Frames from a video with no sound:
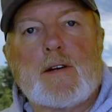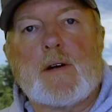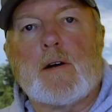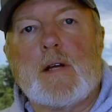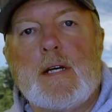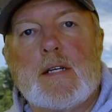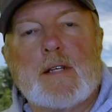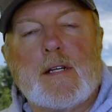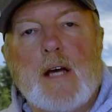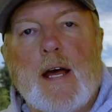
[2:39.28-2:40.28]
trolley is
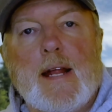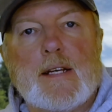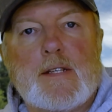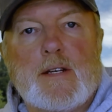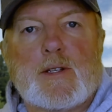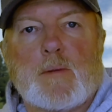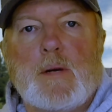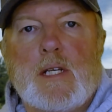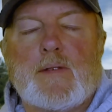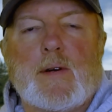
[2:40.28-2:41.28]
an essential
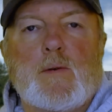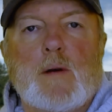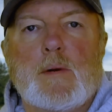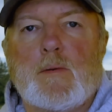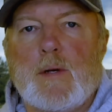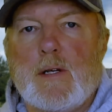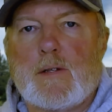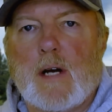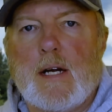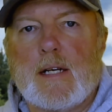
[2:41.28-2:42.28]
piece of equipment when you're
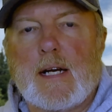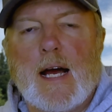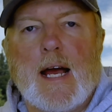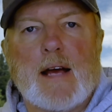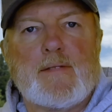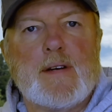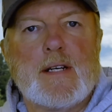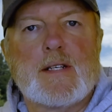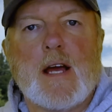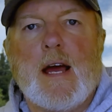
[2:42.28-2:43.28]
trying to kayak
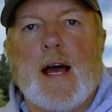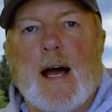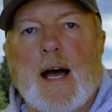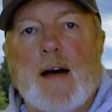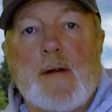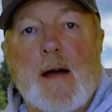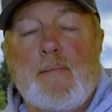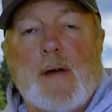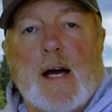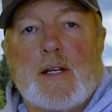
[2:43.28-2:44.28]
fish.
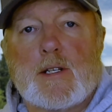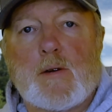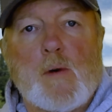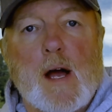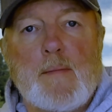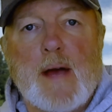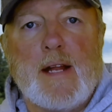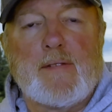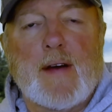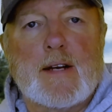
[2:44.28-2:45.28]
I'm not sure why
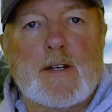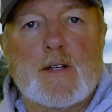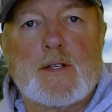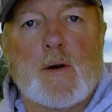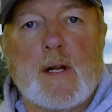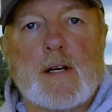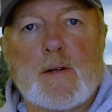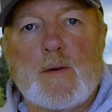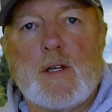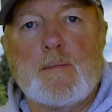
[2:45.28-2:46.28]
manufacturers don't
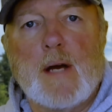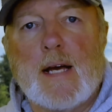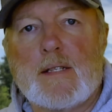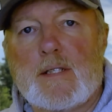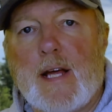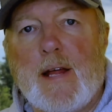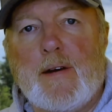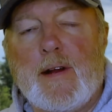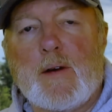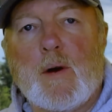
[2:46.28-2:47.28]
include them as
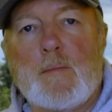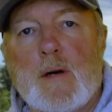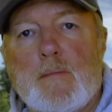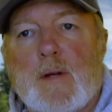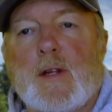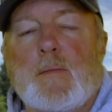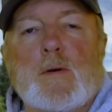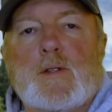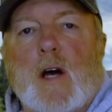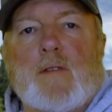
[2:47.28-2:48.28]
standard equipment, but they
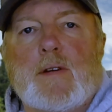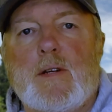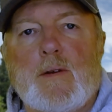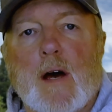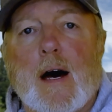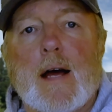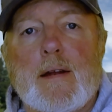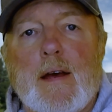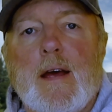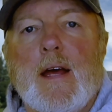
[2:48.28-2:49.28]
most often do not.
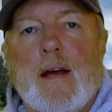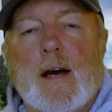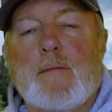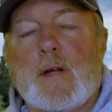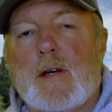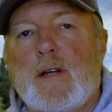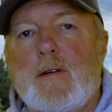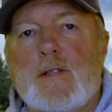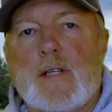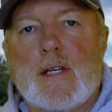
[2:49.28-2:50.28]
The good
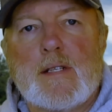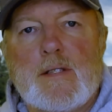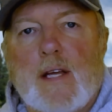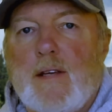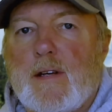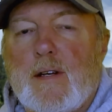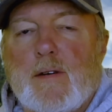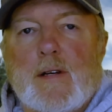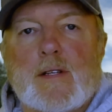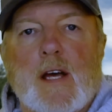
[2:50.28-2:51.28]
news is that you can do
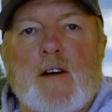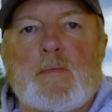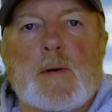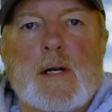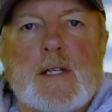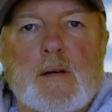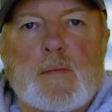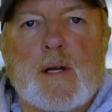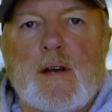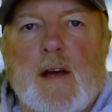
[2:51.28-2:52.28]
it yourself pretty
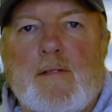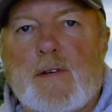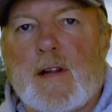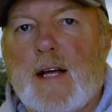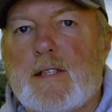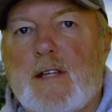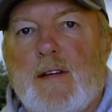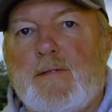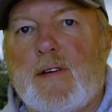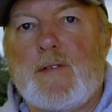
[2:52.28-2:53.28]
simply and for less
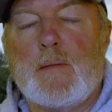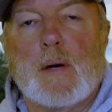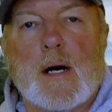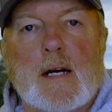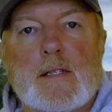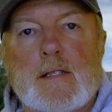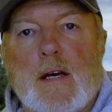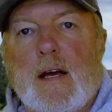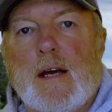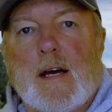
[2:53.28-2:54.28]
than $50.
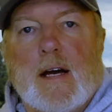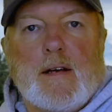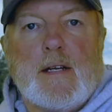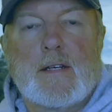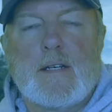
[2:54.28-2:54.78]
You just